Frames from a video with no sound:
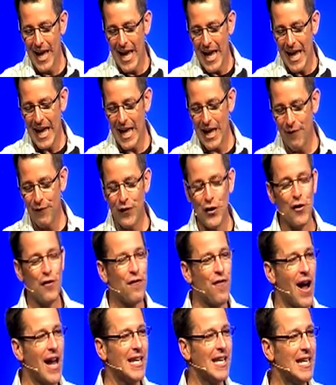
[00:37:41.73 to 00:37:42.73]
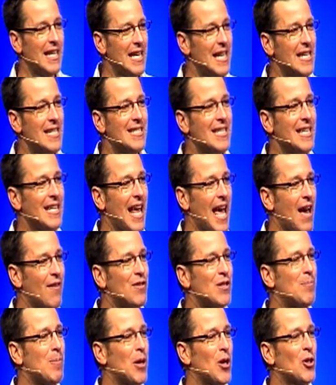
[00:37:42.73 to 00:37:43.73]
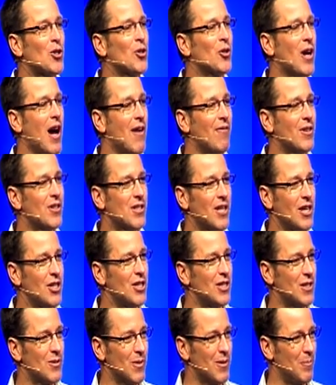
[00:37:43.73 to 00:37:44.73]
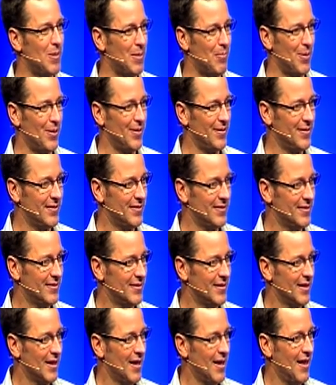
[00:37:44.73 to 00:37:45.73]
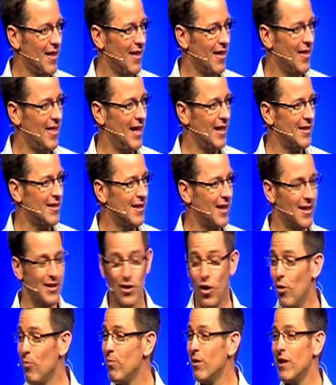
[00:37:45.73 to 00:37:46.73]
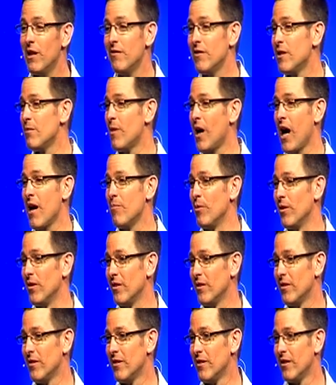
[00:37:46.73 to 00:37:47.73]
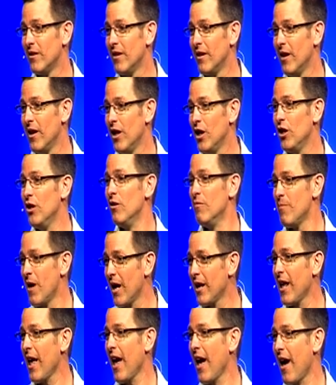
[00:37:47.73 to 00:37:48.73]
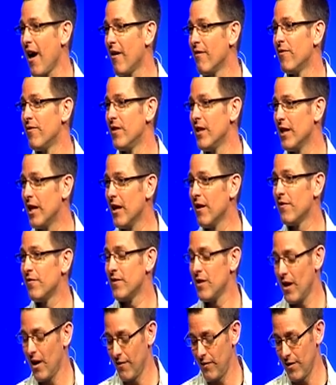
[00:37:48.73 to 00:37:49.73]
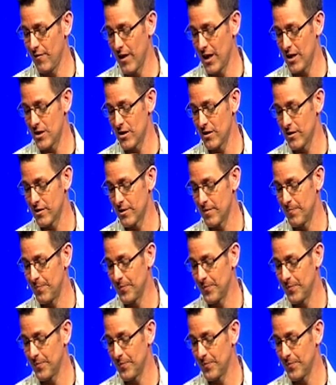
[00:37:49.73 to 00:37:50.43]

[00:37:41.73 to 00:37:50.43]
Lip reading: If you find it easy to have spiritual conversations with people that don't believe in the Bible, you might have the gift of evangelism.